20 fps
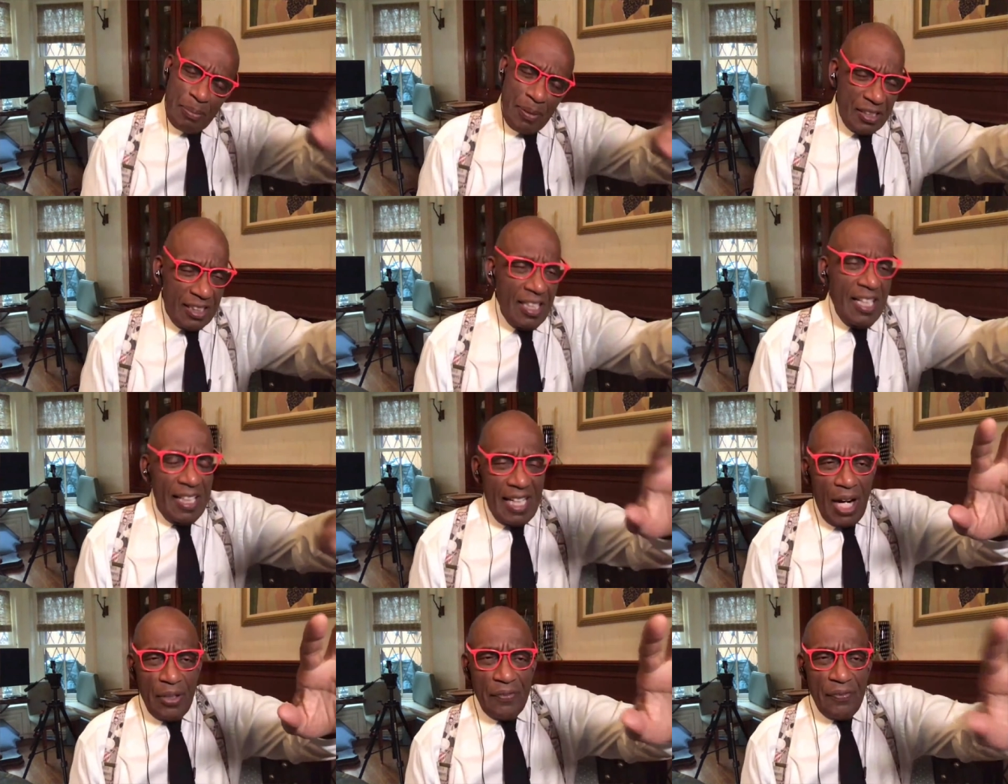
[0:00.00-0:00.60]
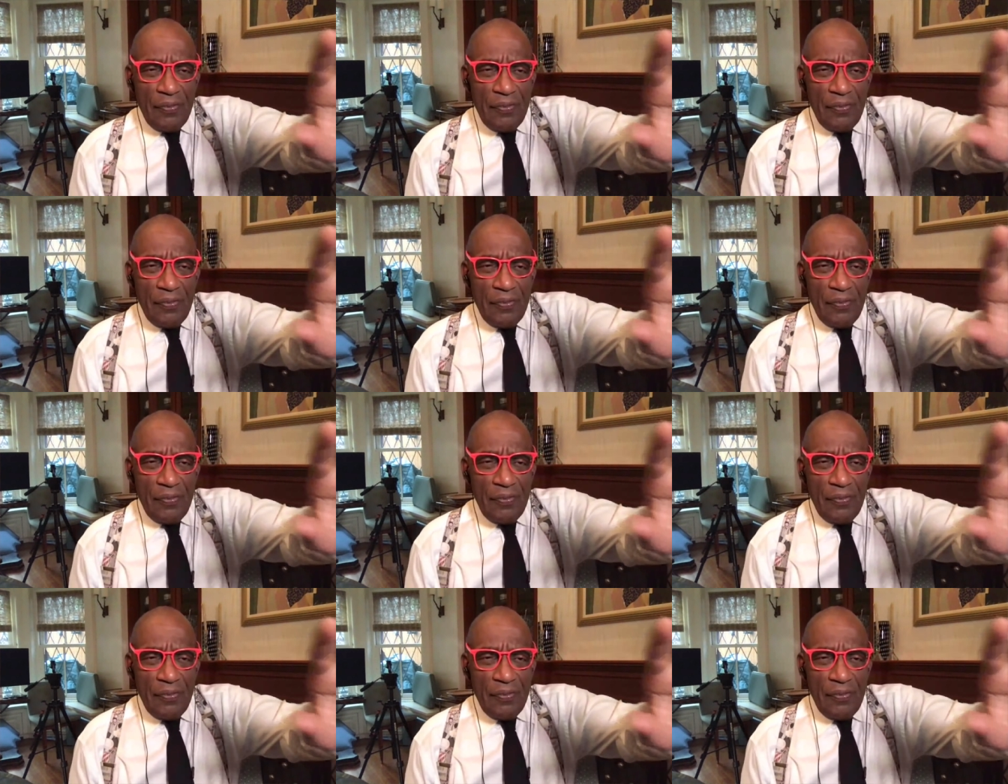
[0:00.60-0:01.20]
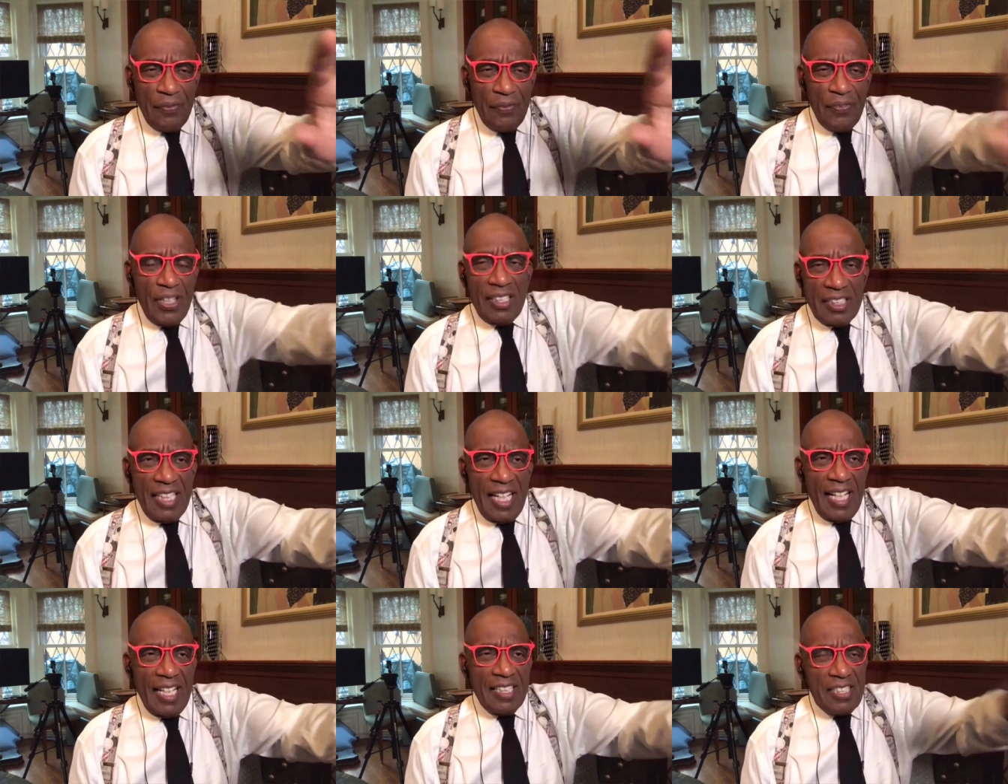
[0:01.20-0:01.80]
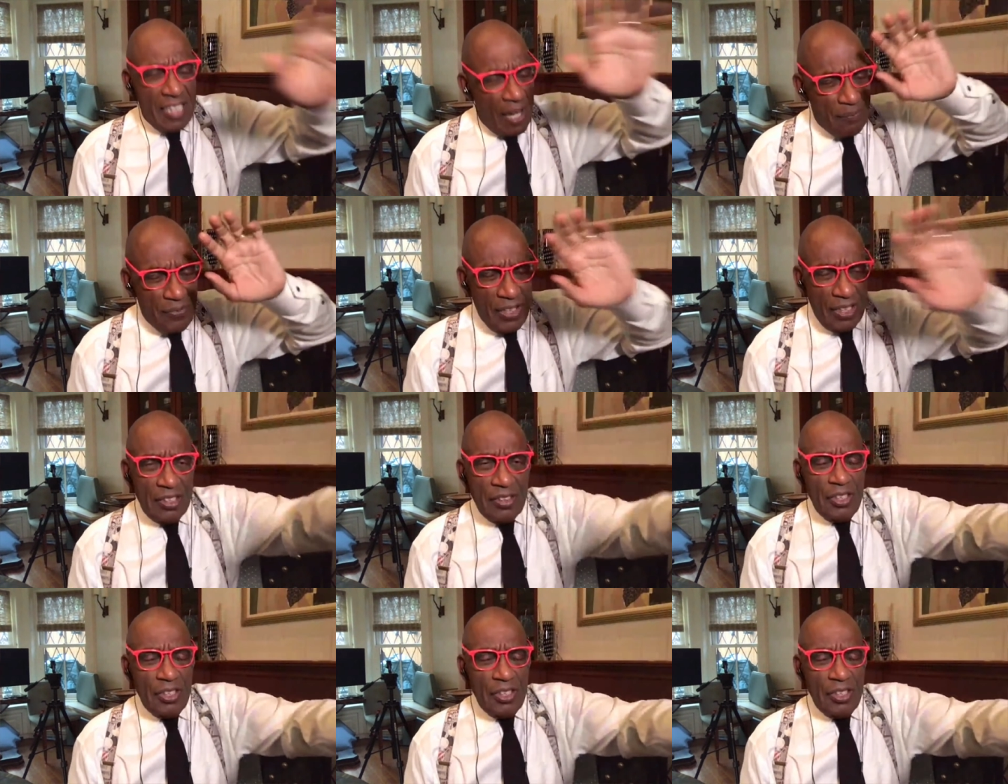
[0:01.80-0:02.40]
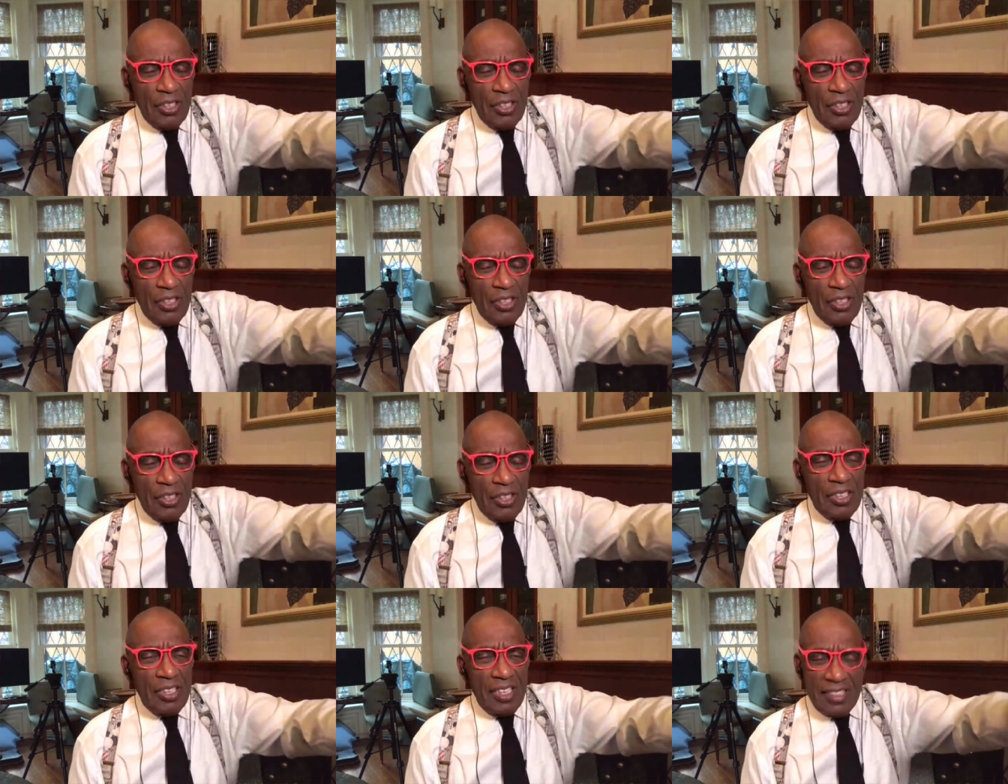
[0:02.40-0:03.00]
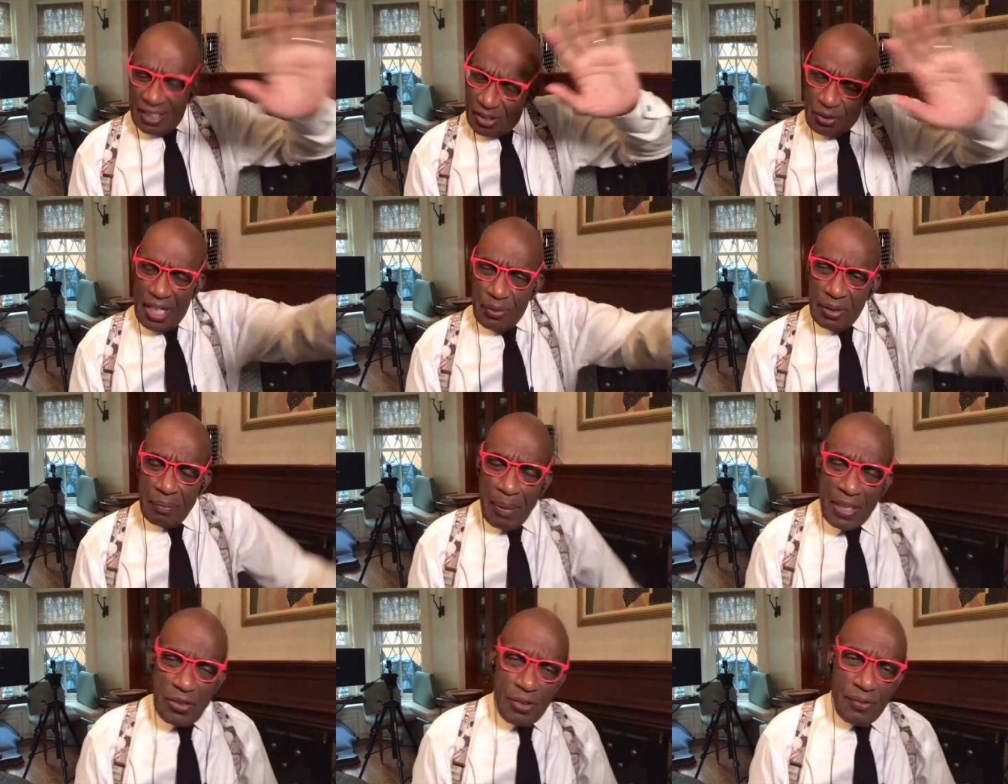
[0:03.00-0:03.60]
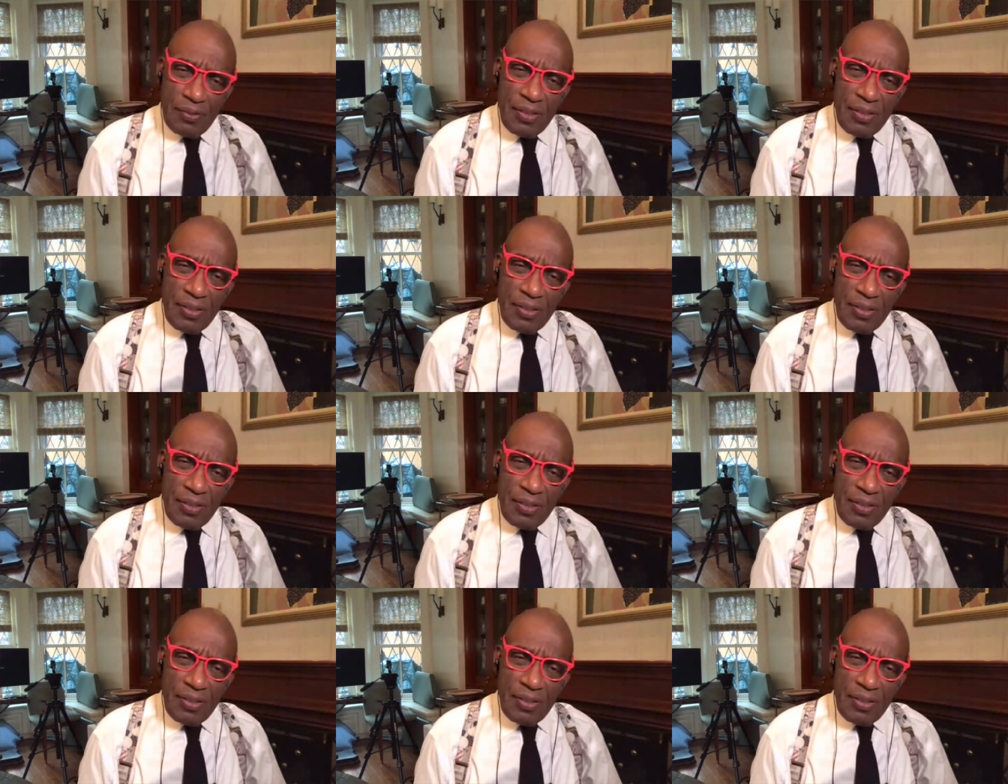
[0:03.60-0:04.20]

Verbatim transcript: And how, how, are you feeling today? And he says, I'm feeling good. I said, all right, well, best of luck.